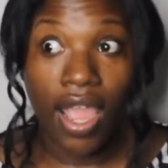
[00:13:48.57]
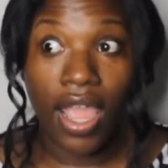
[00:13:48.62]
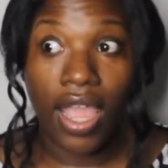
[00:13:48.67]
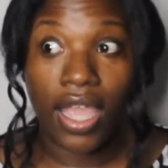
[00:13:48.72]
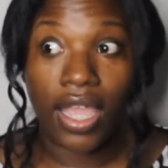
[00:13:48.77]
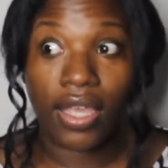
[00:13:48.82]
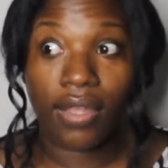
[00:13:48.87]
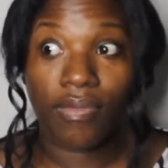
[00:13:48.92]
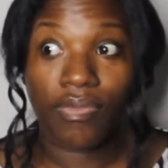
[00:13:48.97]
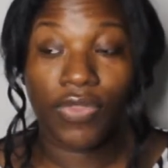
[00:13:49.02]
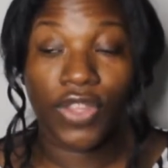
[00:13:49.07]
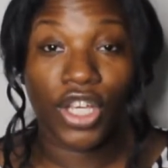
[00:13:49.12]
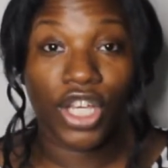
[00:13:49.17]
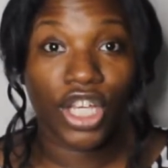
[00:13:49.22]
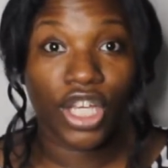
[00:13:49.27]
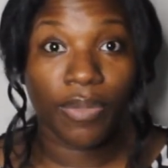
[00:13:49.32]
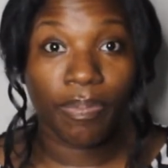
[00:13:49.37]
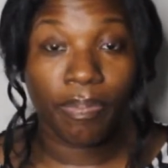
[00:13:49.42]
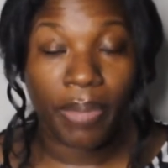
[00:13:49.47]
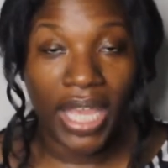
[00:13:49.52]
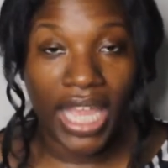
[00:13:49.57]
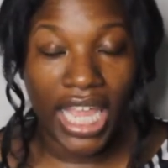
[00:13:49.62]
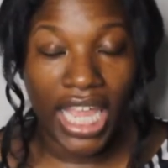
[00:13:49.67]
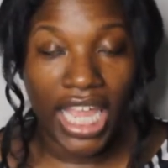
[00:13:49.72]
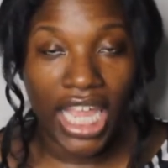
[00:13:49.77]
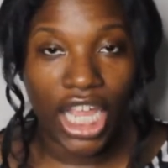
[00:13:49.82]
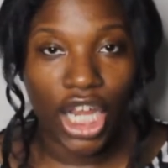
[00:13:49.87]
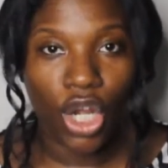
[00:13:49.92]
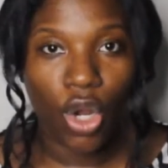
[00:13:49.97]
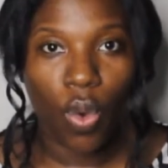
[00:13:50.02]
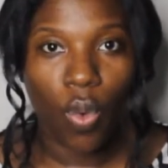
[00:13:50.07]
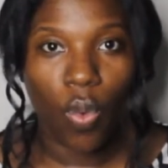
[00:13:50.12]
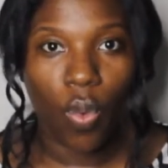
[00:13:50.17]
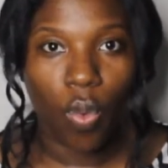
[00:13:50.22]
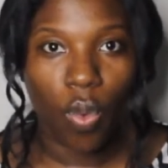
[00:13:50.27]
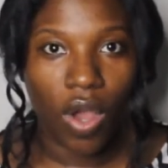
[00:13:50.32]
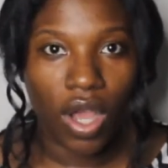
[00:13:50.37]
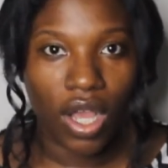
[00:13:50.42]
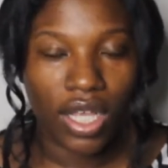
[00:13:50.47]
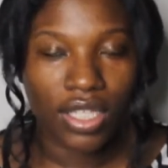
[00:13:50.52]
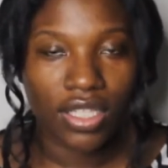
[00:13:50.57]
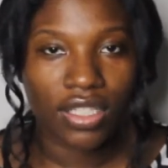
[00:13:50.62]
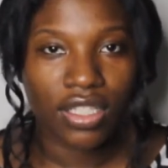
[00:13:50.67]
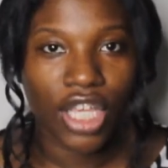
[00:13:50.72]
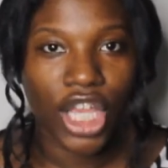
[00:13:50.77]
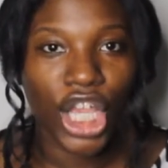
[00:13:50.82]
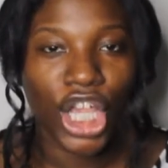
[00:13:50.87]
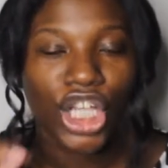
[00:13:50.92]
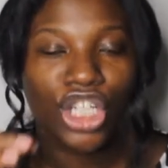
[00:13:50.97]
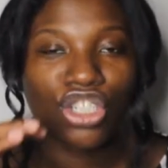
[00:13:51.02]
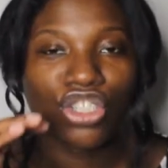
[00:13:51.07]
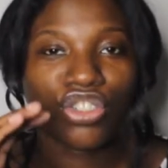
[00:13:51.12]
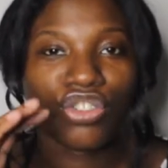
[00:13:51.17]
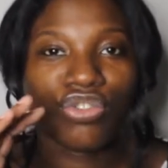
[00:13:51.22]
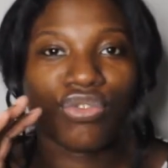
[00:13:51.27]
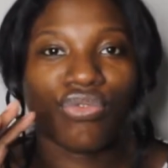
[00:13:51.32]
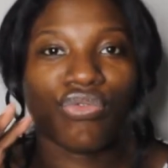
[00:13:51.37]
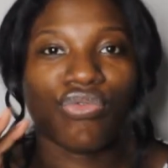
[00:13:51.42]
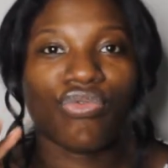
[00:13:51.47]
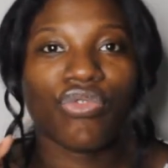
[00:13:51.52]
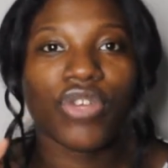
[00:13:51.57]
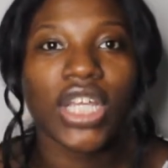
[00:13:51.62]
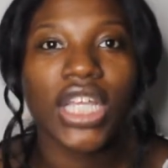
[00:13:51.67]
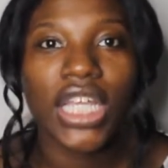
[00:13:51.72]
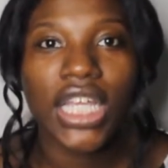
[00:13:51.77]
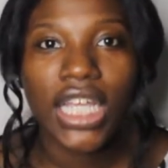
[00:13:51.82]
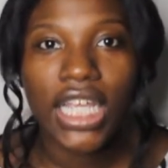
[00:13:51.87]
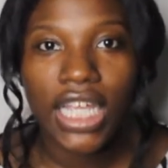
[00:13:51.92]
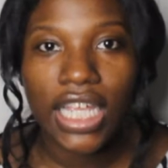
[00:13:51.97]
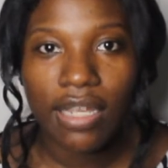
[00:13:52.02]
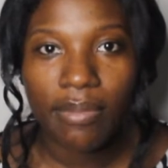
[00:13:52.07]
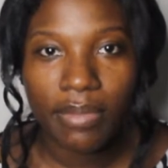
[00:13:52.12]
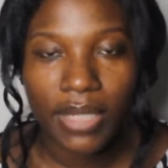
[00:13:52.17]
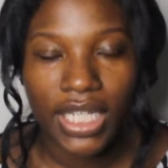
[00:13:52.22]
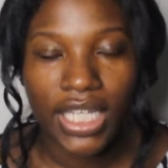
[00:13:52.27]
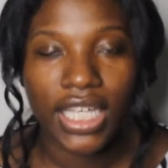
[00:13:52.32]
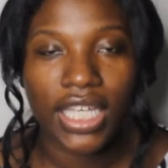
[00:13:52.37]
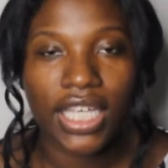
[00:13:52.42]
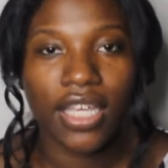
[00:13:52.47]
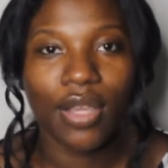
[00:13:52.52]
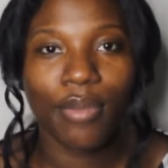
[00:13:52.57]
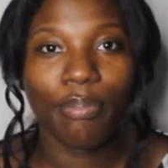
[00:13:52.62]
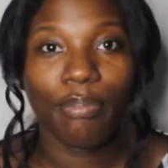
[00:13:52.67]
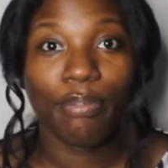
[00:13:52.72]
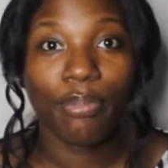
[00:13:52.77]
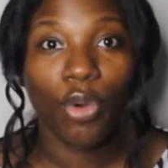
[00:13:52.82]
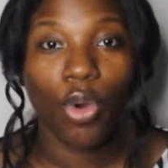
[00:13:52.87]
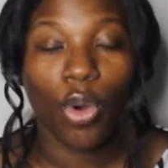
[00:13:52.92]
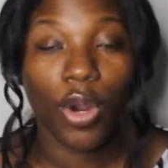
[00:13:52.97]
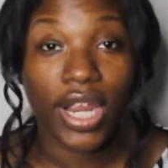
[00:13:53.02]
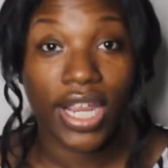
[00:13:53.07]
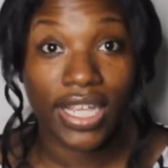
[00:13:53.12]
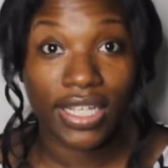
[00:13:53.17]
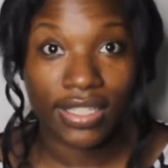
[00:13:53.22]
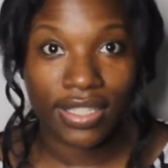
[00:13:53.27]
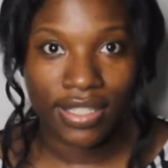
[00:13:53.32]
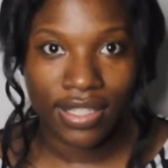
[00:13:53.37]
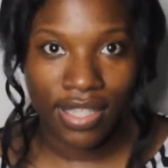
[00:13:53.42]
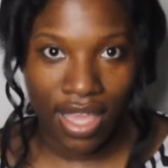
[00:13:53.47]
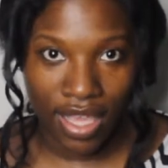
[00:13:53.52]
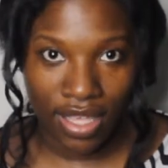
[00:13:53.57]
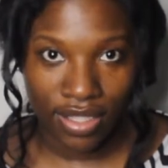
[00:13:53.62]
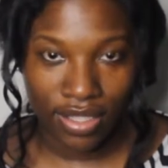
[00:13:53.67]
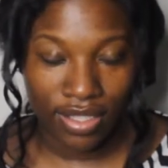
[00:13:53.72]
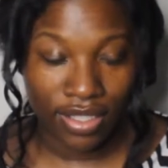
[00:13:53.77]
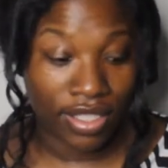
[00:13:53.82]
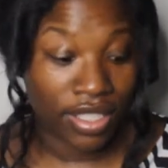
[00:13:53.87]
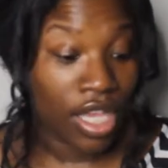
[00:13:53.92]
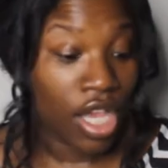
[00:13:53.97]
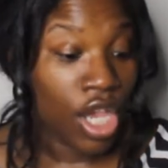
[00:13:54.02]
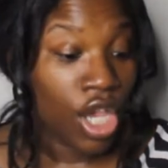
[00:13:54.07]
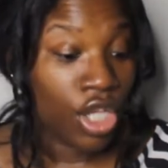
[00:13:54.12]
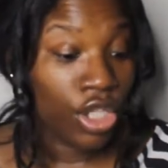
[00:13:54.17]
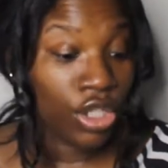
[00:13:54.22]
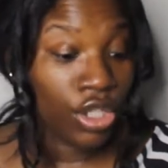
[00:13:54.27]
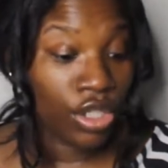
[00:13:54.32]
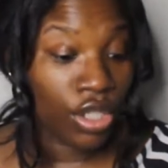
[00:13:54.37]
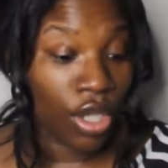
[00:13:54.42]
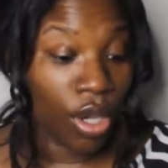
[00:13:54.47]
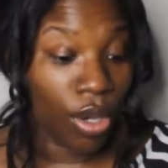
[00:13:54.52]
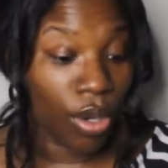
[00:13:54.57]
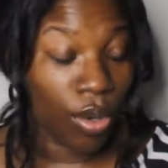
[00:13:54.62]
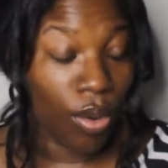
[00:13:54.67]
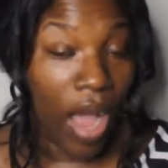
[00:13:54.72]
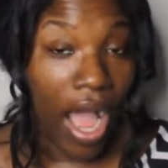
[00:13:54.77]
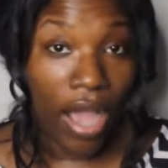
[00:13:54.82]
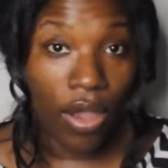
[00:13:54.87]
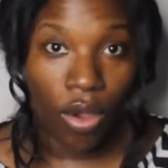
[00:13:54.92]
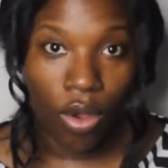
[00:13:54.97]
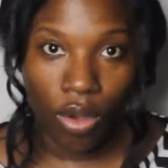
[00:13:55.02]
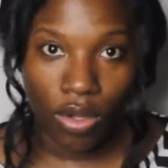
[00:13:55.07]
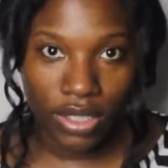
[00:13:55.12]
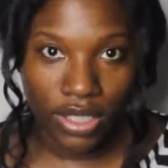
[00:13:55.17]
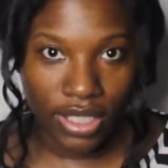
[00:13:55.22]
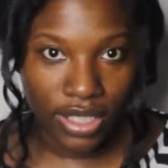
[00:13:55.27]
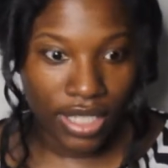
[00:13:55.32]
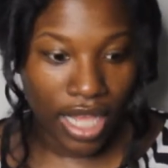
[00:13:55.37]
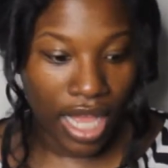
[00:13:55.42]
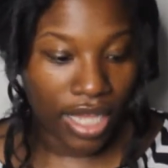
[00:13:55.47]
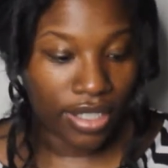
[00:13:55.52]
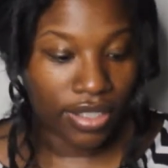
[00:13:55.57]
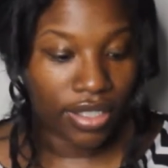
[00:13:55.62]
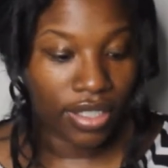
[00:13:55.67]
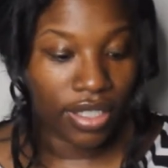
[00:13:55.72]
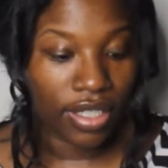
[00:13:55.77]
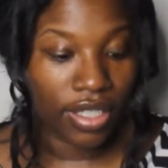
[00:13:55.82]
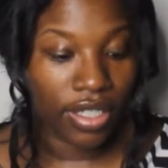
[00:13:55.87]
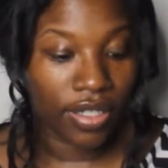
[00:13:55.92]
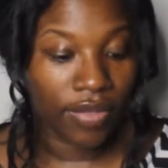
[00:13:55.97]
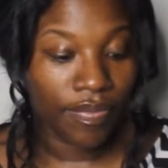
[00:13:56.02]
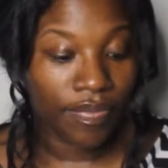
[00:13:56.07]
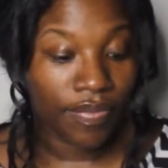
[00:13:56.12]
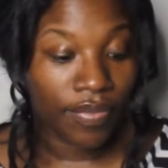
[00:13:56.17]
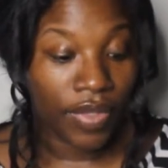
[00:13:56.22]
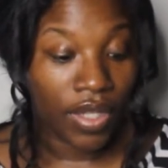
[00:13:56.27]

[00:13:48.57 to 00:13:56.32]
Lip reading: And the pain was extremely more intense. So I called the doctor.